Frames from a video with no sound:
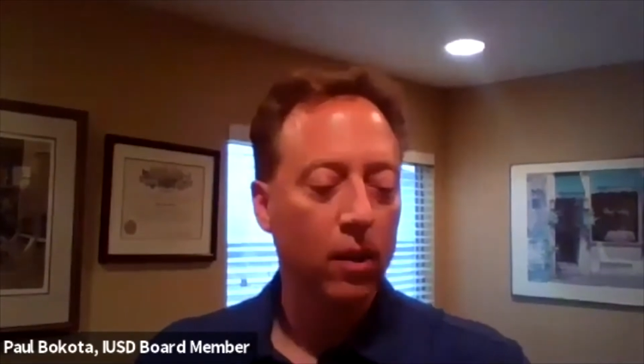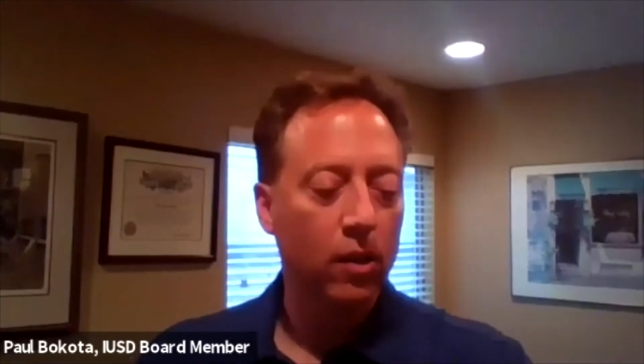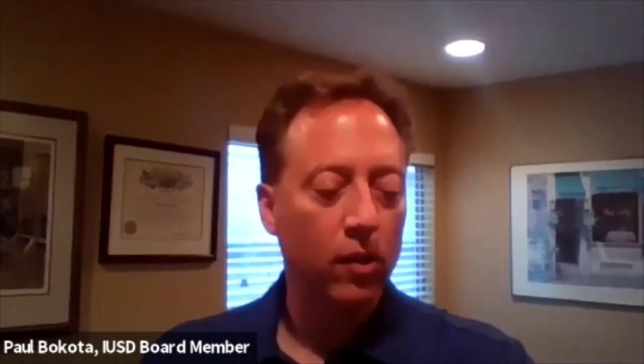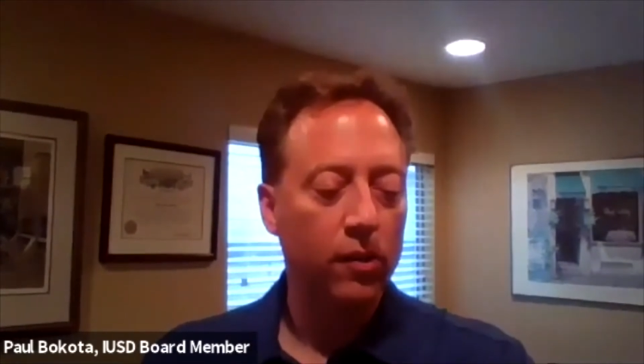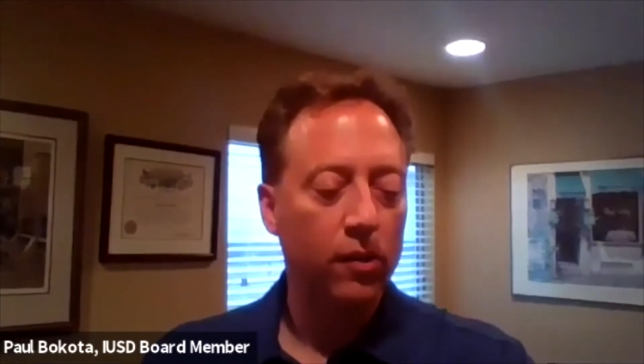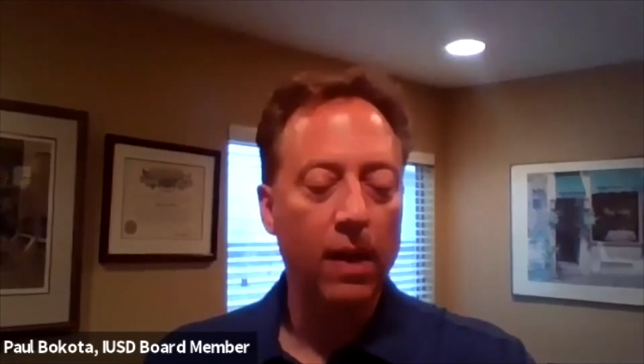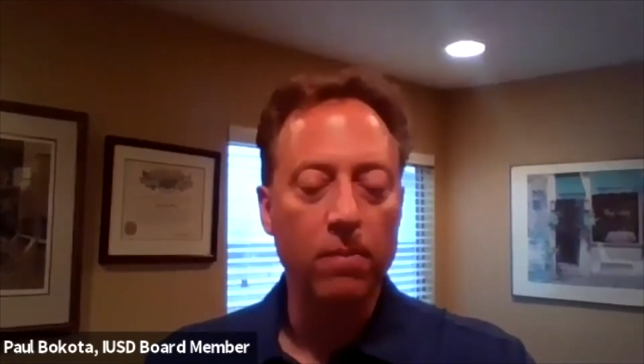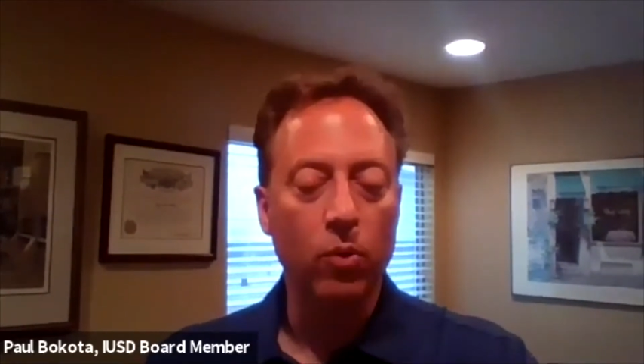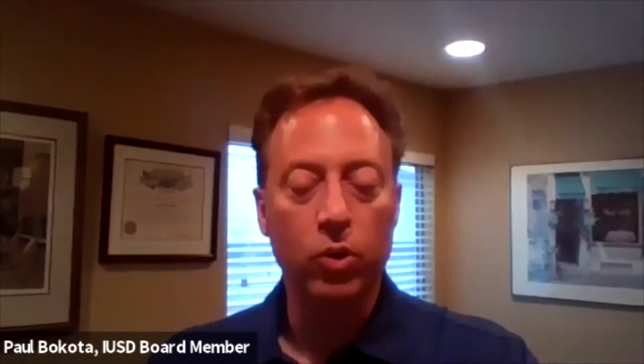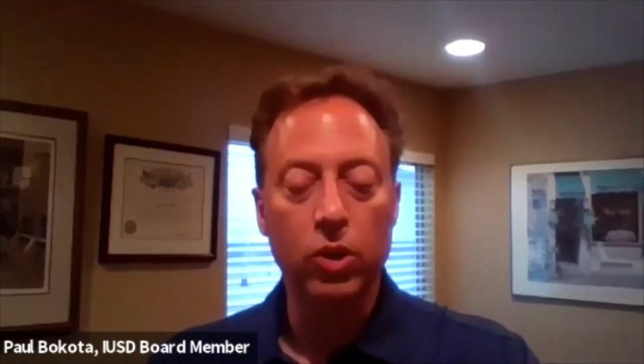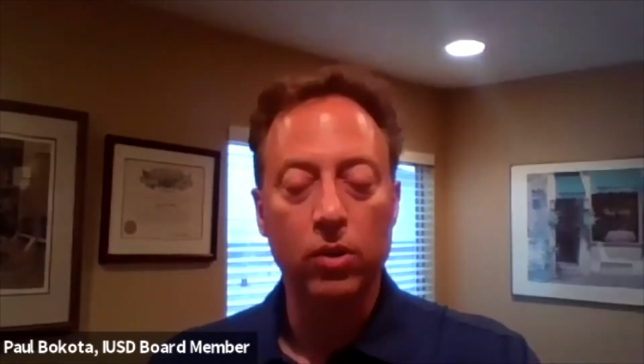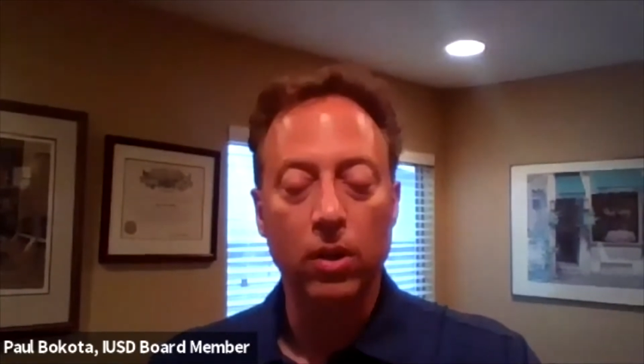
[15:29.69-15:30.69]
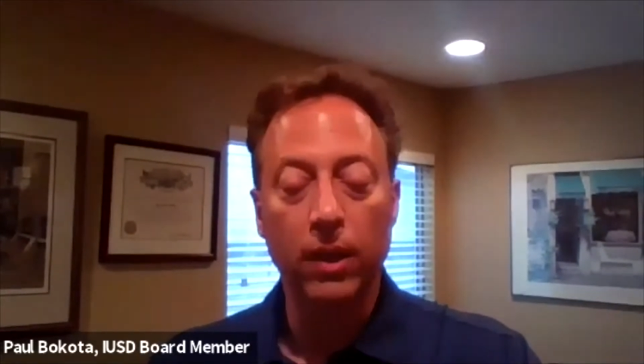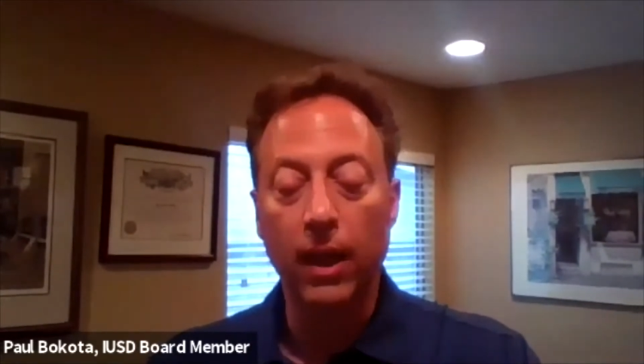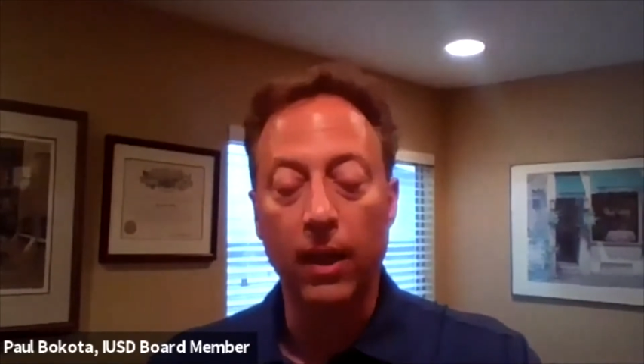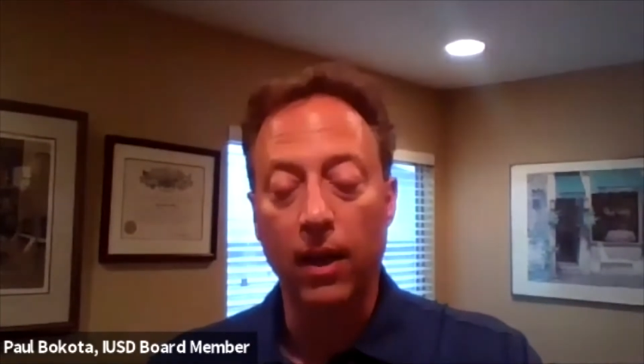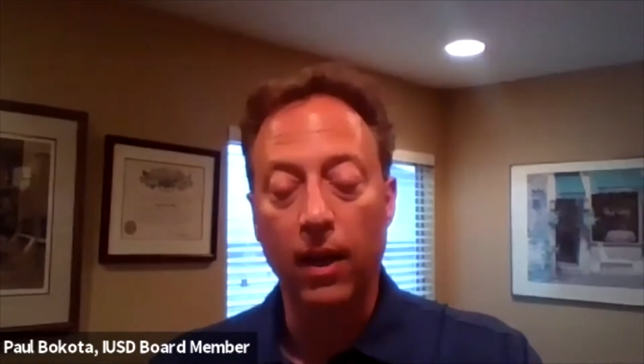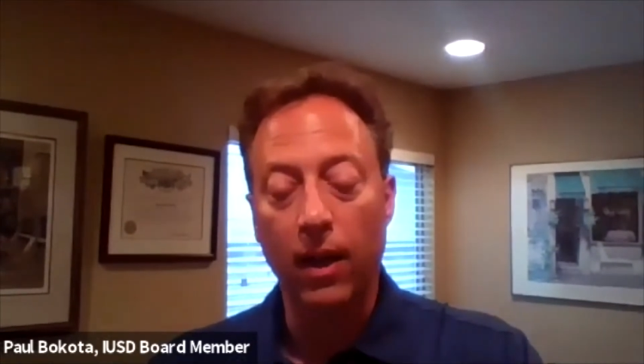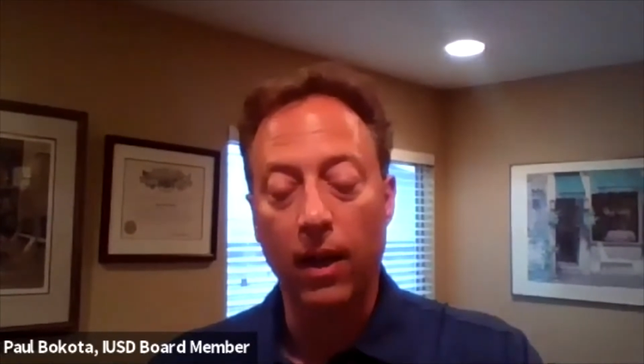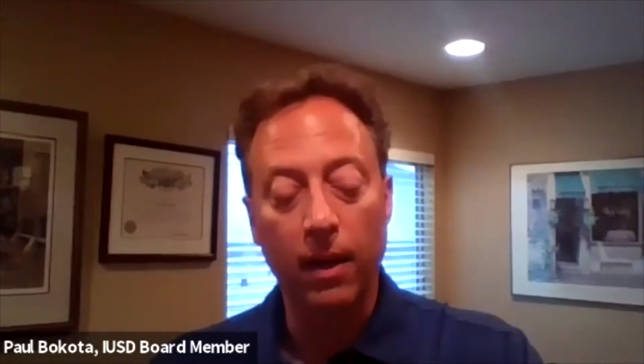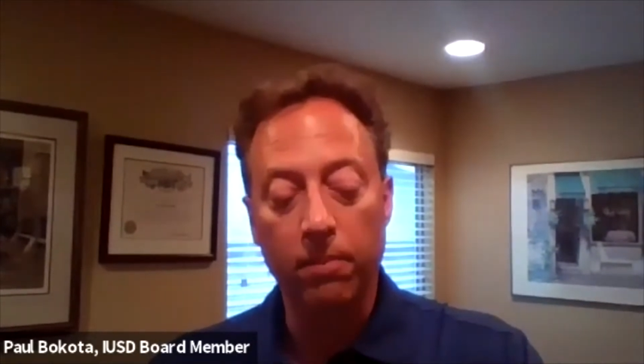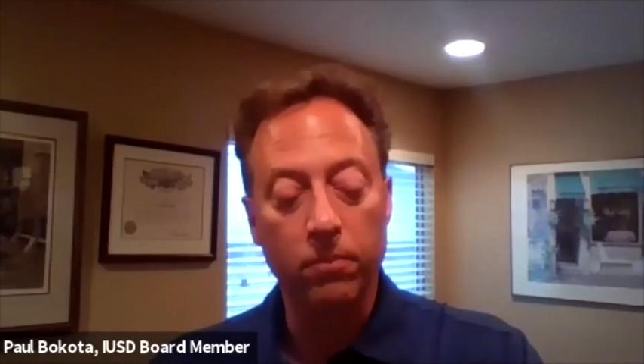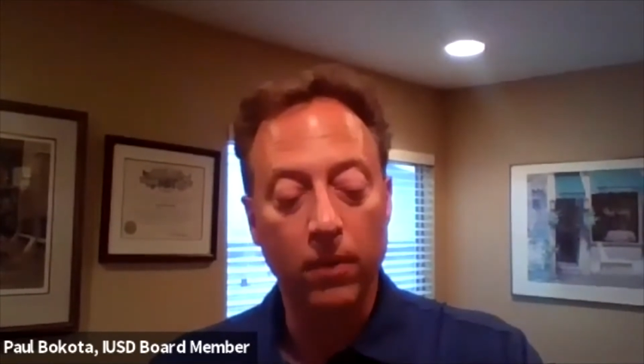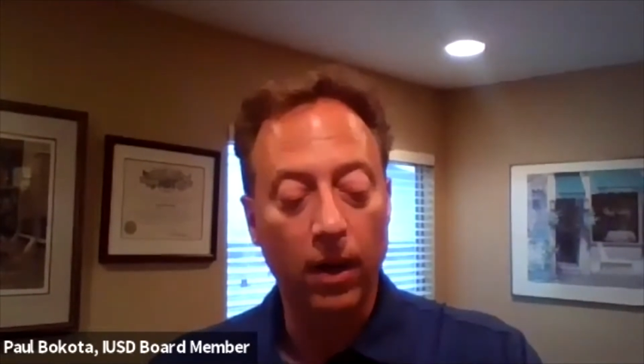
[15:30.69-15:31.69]
statement, which again,
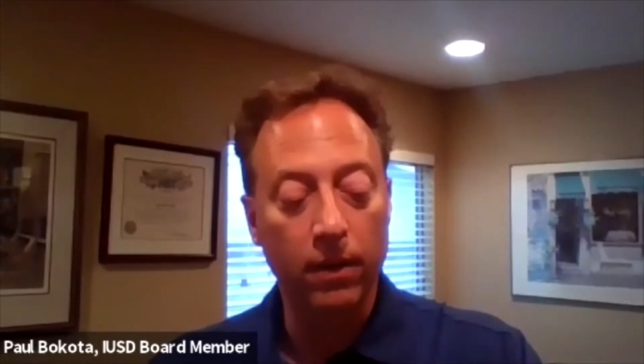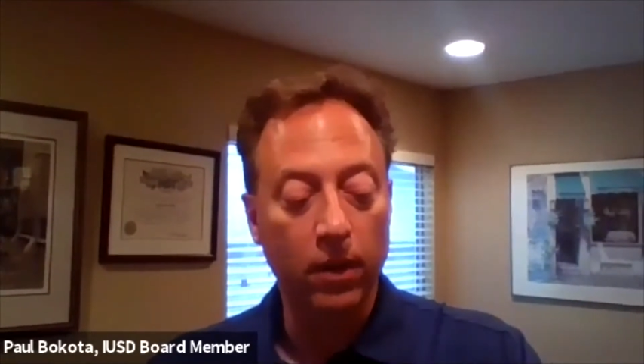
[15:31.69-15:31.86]
I